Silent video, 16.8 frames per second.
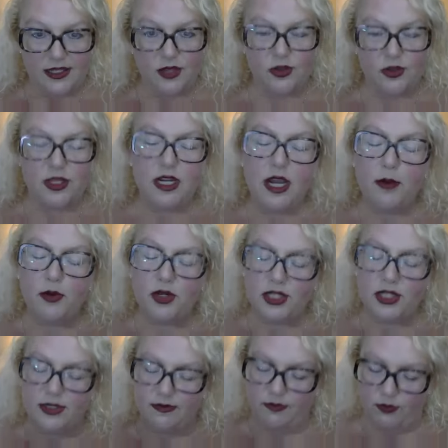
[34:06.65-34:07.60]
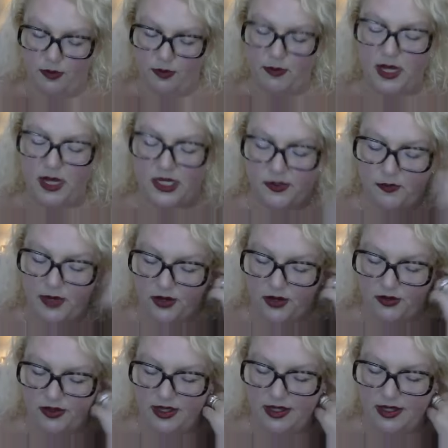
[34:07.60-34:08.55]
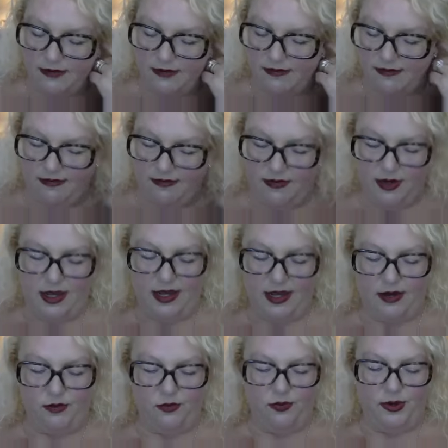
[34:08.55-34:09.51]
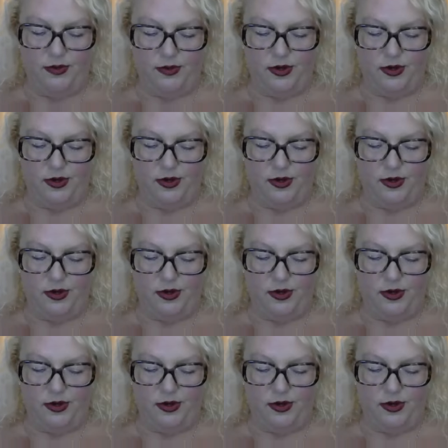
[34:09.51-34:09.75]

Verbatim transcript: So the numbers were much bigger than uh, we yeah.